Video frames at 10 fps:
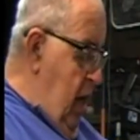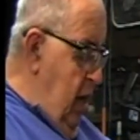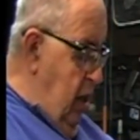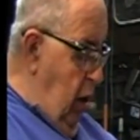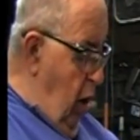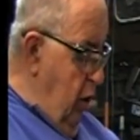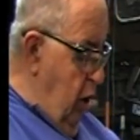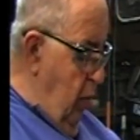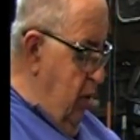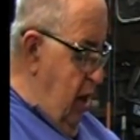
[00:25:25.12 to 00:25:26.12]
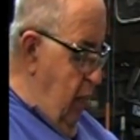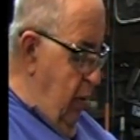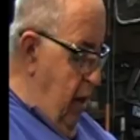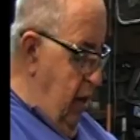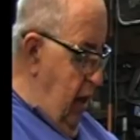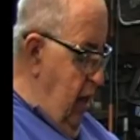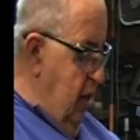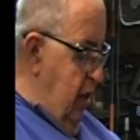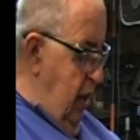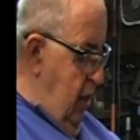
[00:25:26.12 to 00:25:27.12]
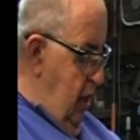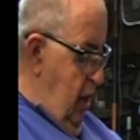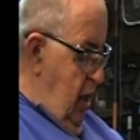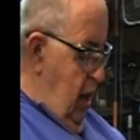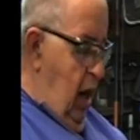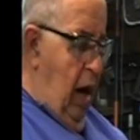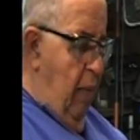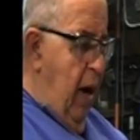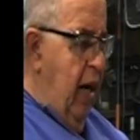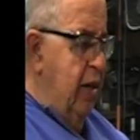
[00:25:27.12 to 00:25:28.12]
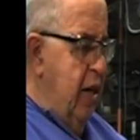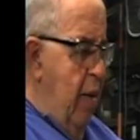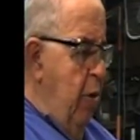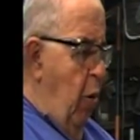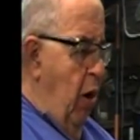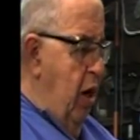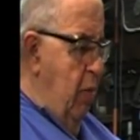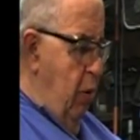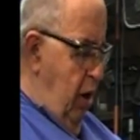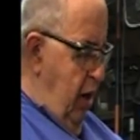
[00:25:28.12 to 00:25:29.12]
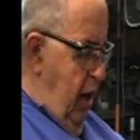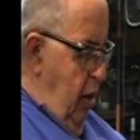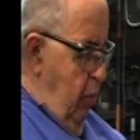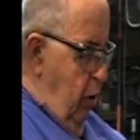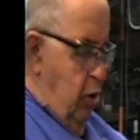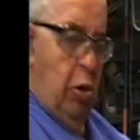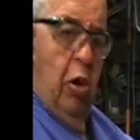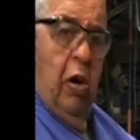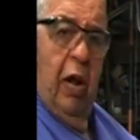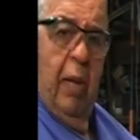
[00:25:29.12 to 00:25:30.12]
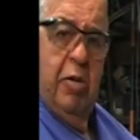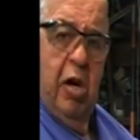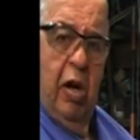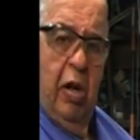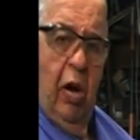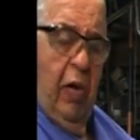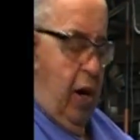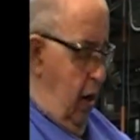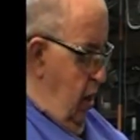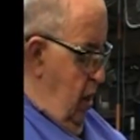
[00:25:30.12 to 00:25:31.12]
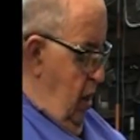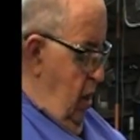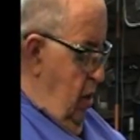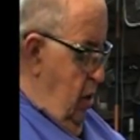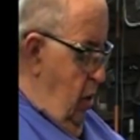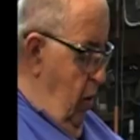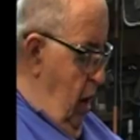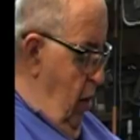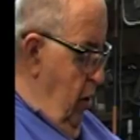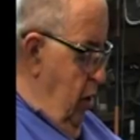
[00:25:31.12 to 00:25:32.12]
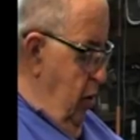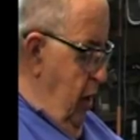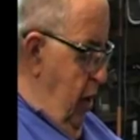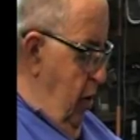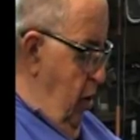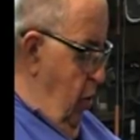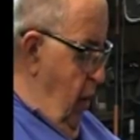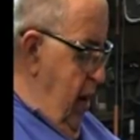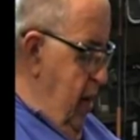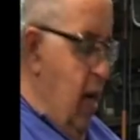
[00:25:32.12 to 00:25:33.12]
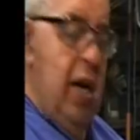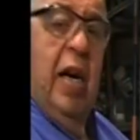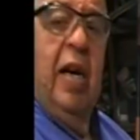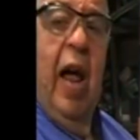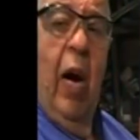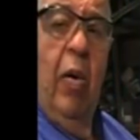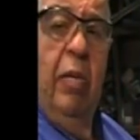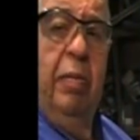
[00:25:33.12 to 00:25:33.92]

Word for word: it's a long term setup, not the instant. Um, I got time to work it, put it together, and put two little clamps on it and all that. So I'm going to do that right now.